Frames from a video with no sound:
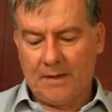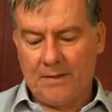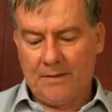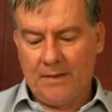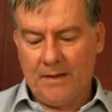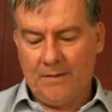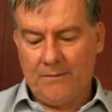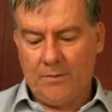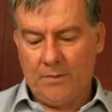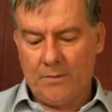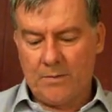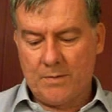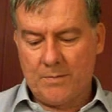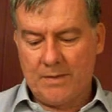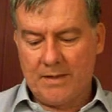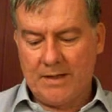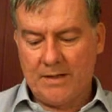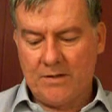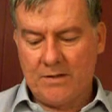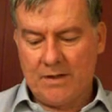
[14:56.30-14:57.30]
and therefore it was
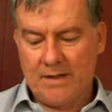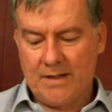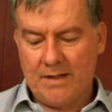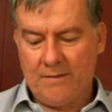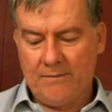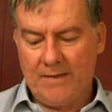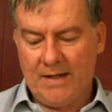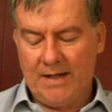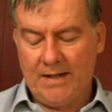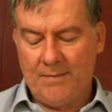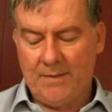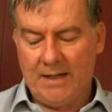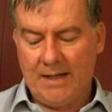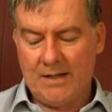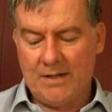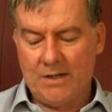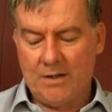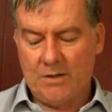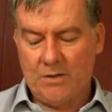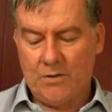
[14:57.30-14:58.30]
a potentially valuable
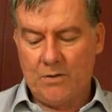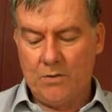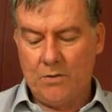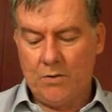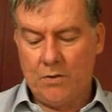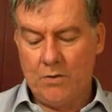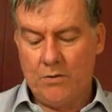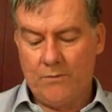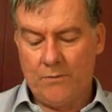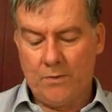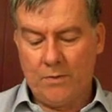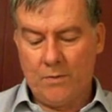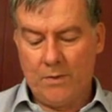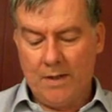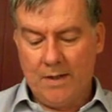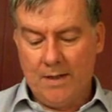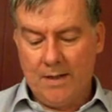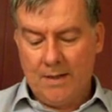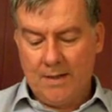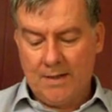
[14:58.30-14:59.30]
asset to
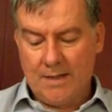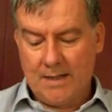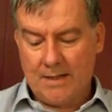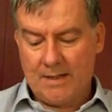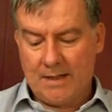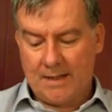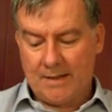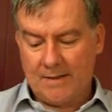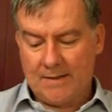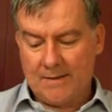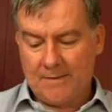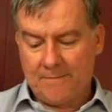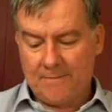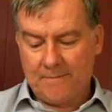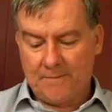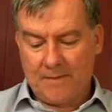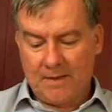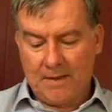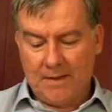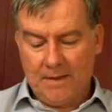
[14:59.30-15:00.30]
Kofoo Sussex.
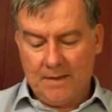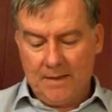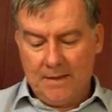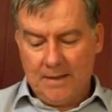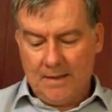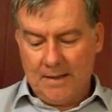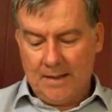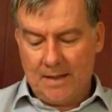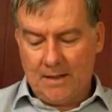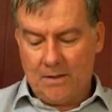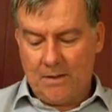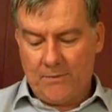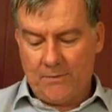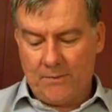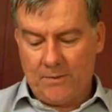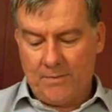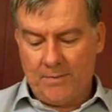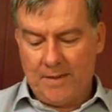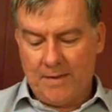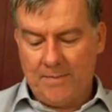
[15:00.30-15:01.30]
And an
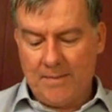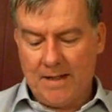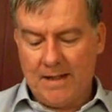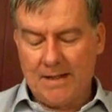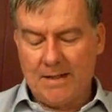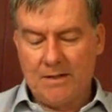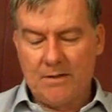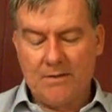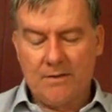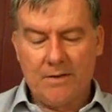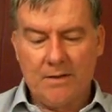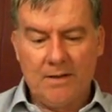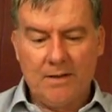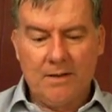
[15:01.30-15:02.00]
offer had been made